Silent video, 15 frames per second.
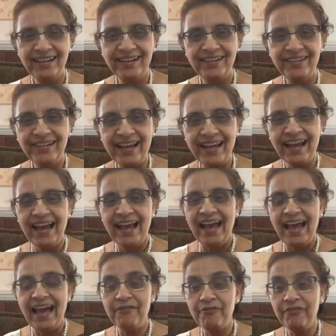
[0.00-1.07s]
Okay?
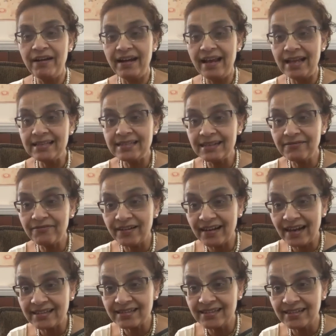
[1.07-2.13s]
Have a fantastic,
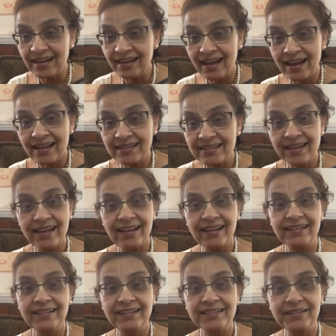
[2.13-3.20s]
fantastic day. Stay
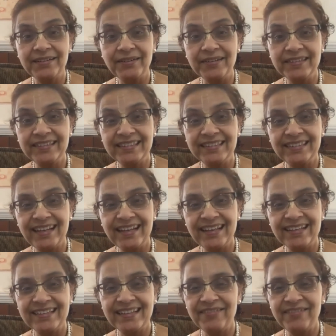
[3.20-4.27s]
in Krishna
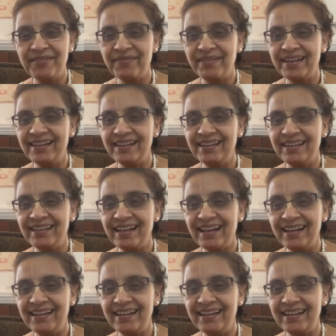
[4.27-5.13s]
consciousness, everybody. Hare